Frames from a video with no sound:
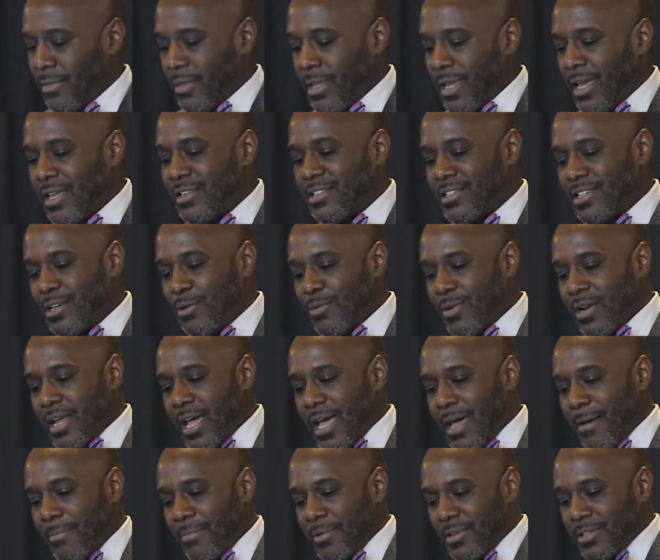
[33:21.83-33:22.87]
and see what
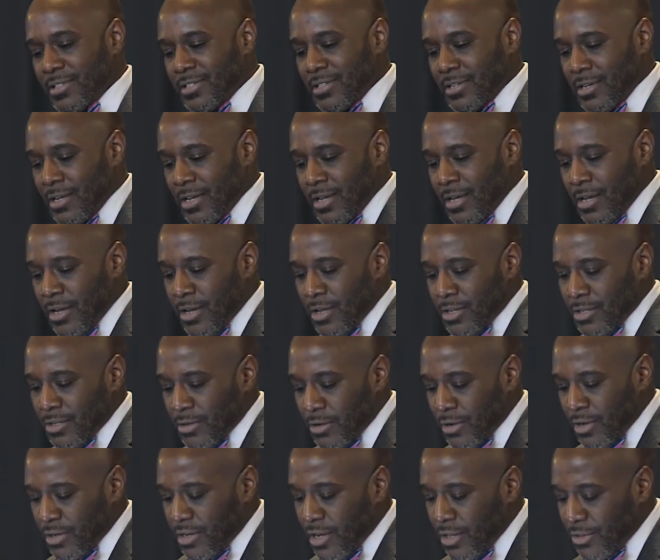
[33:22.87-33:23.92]
happens.
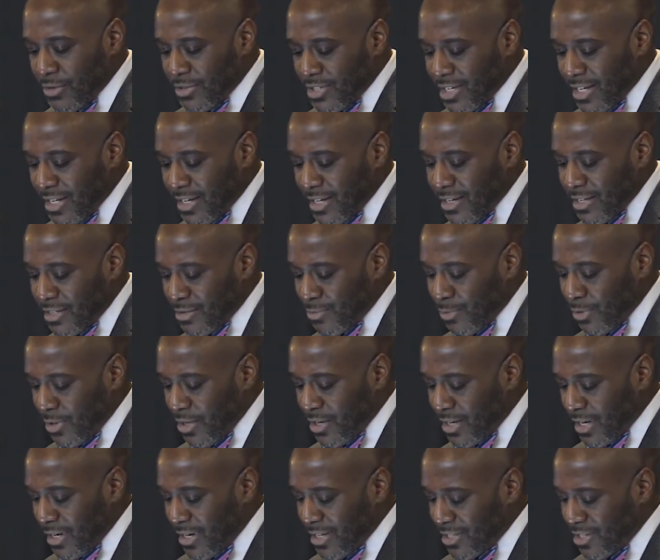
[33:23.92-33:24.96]
Another tenet is we're
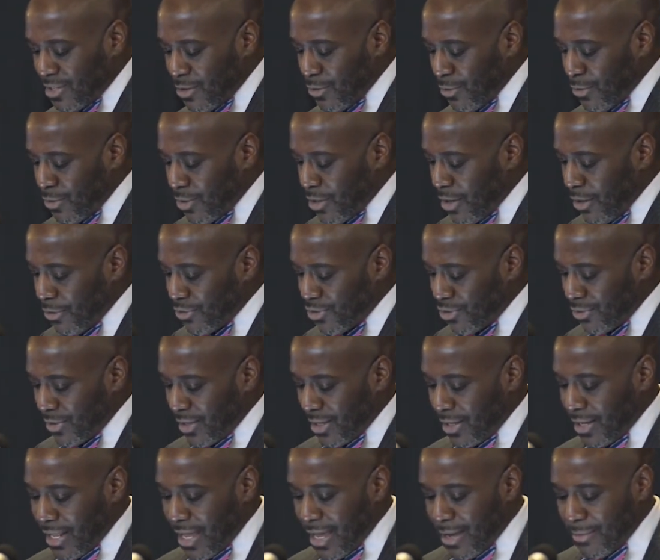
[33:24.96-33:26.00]
looking at school culture and
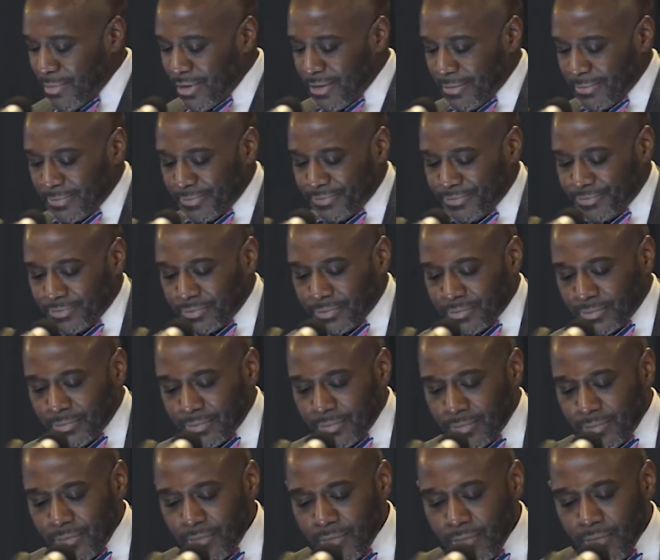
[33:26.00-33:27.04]
climate.
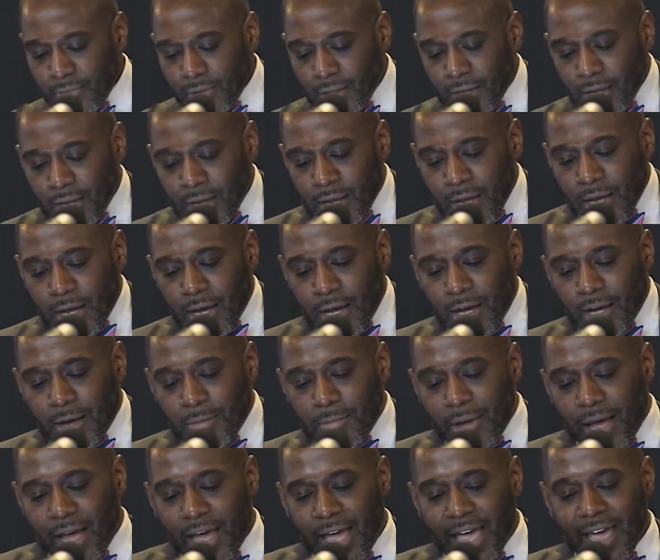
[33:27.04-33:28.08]

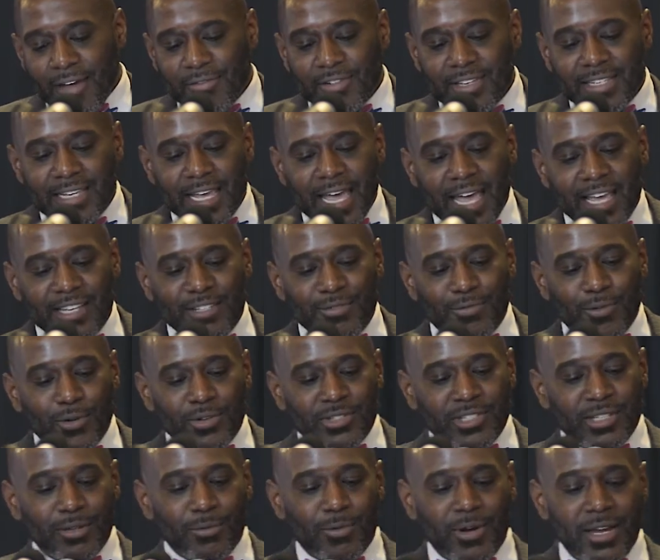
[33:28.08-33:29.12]
I have a task
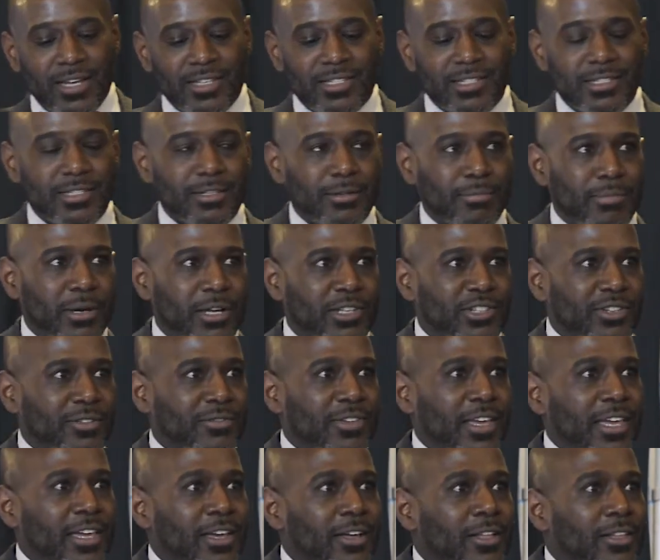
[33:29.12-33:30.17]
force that raises a bunch
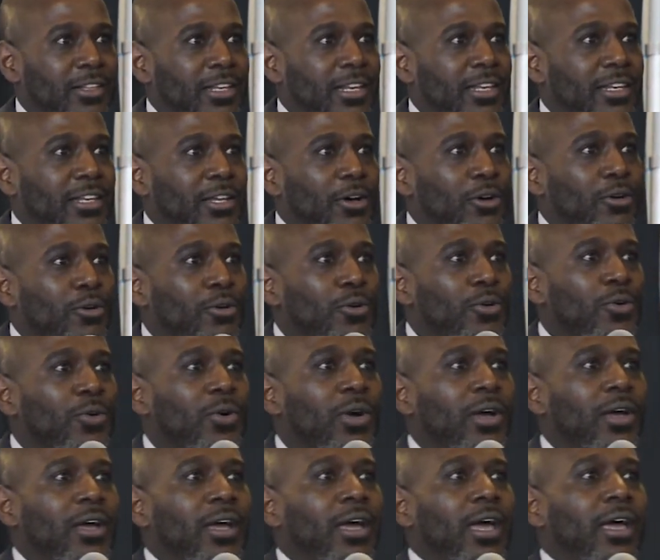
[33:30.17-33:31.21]
of hell, and no